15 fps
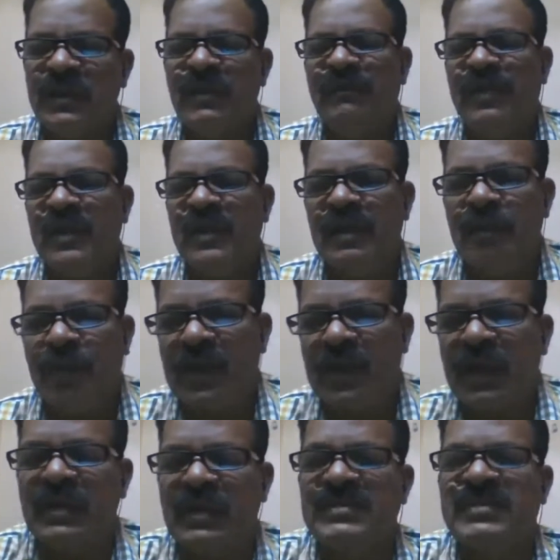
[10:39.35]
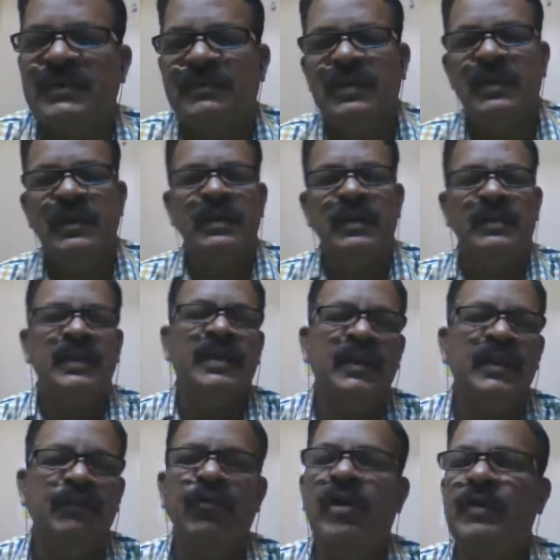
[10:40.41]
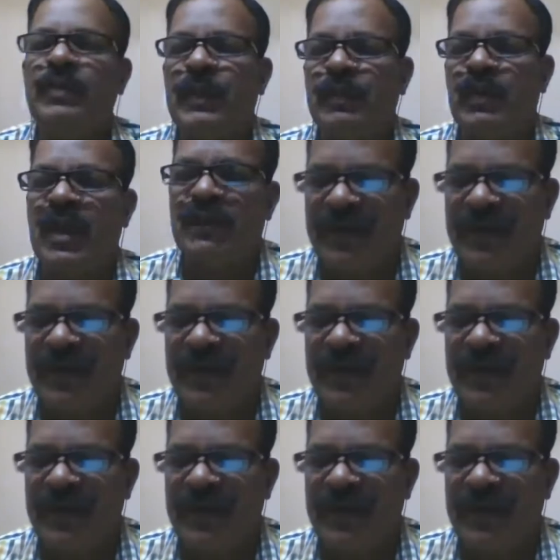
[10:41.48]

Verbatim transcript: very important concept that the poor people are